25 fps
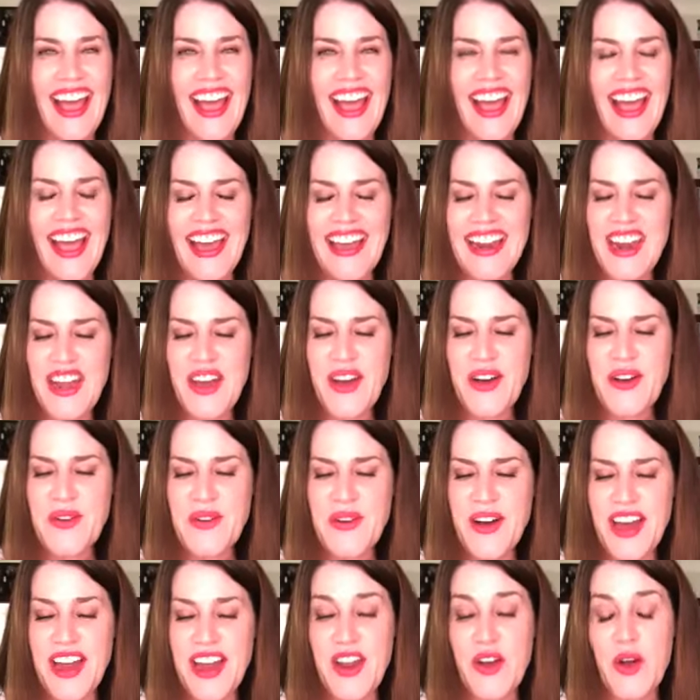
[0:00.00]
I
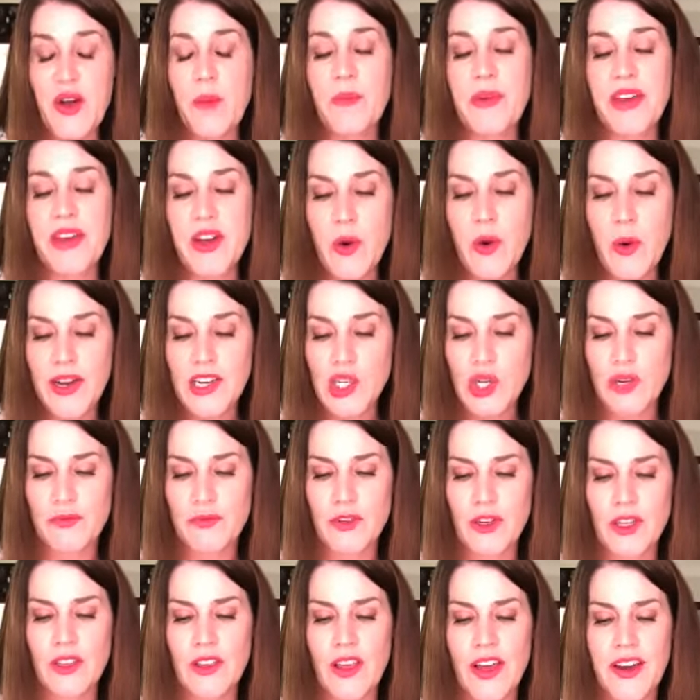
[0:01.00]
know a big question
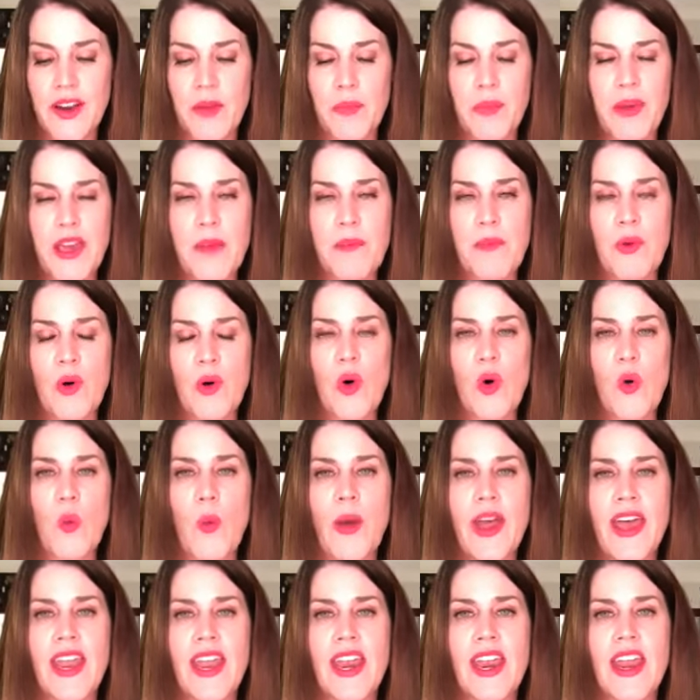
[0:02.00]
for a lot of people,
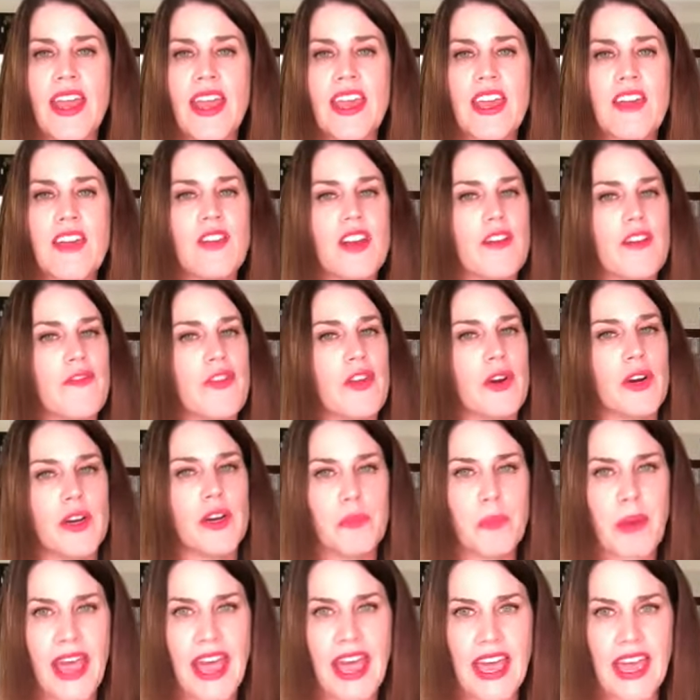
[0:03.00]
when, even if they're
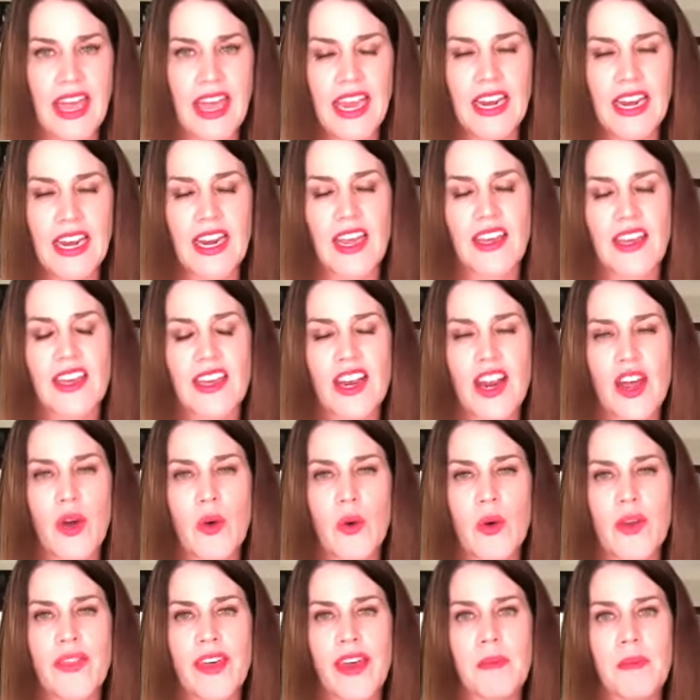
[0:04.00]
in pain, you
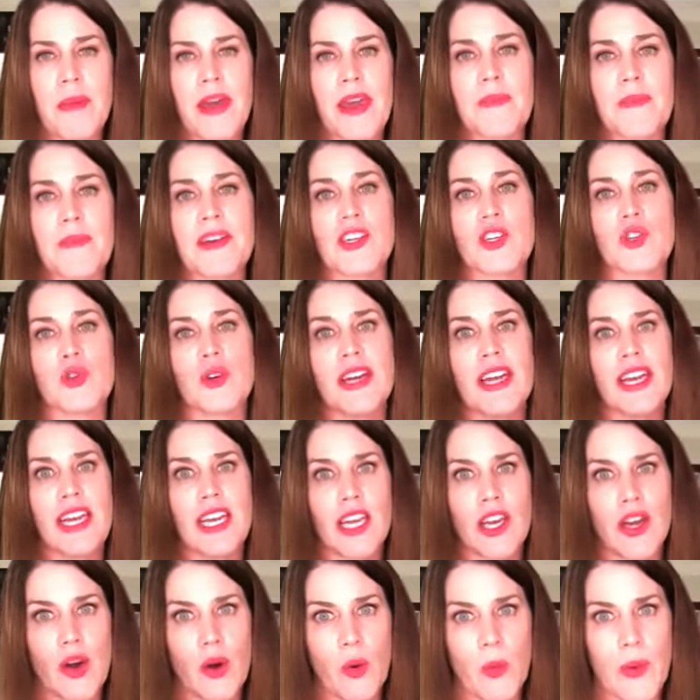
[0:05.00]
know, they may be
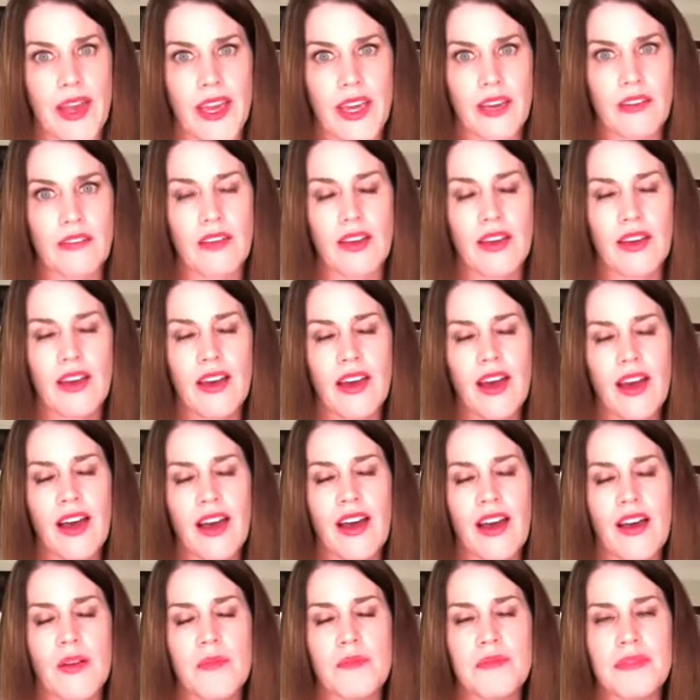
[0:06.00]
dreading going
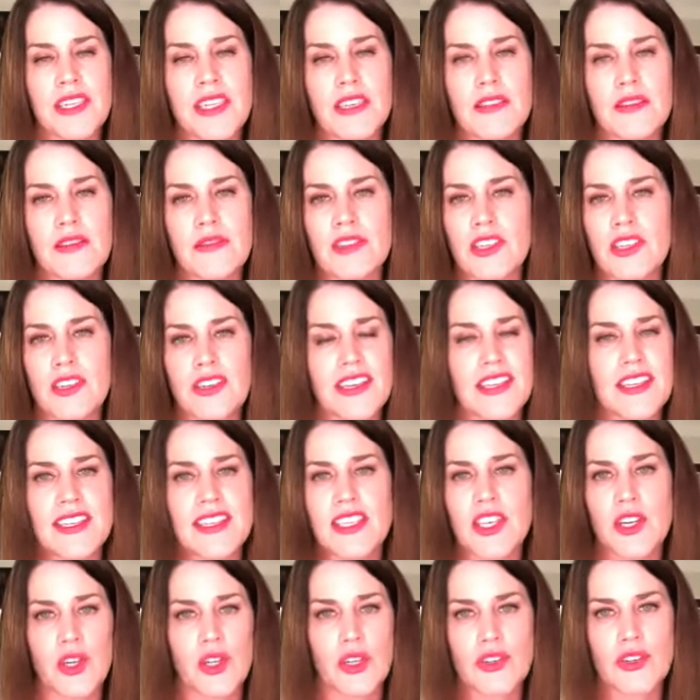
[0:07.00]
to
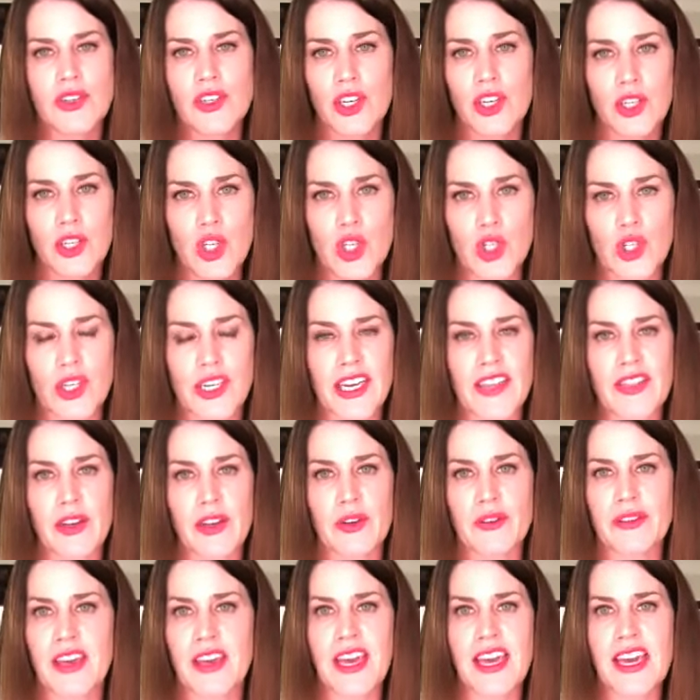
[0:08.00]
consider surgery, and
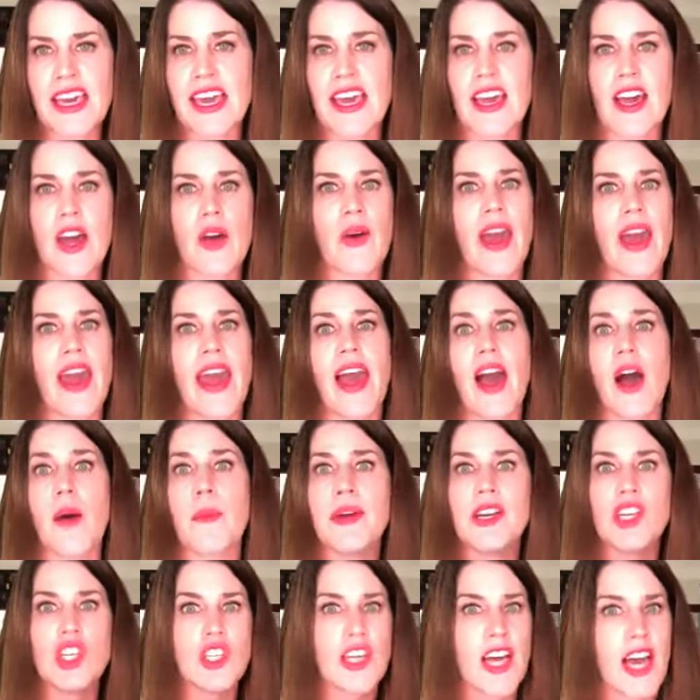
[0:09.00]
they're thinking, okay, how
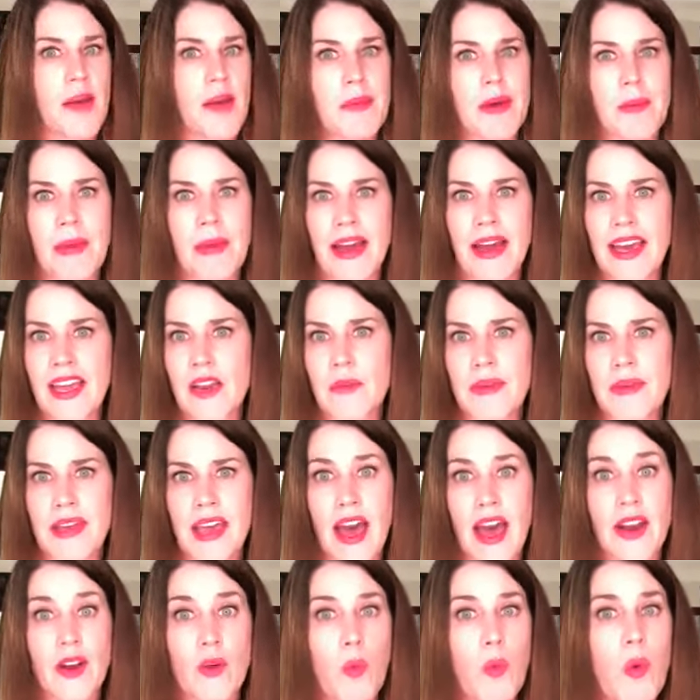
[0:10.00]
much time am I going to be
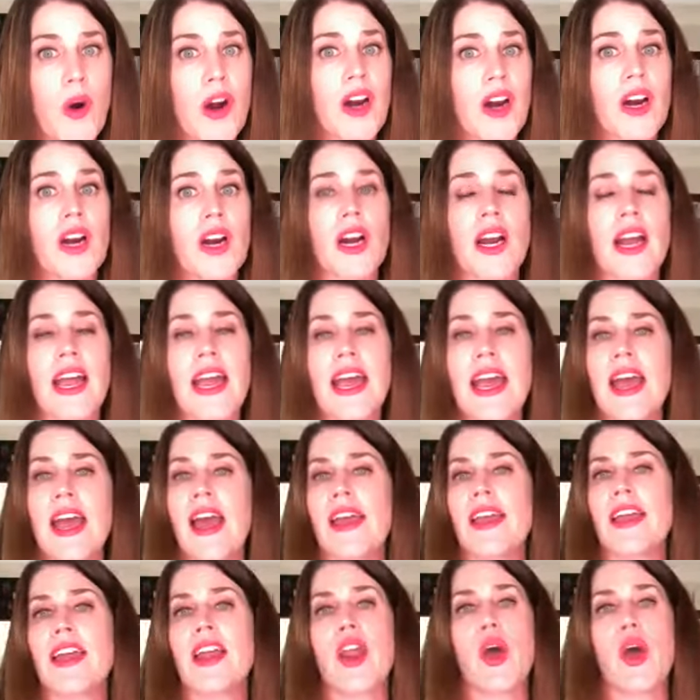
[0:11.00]
out of work? Sure. You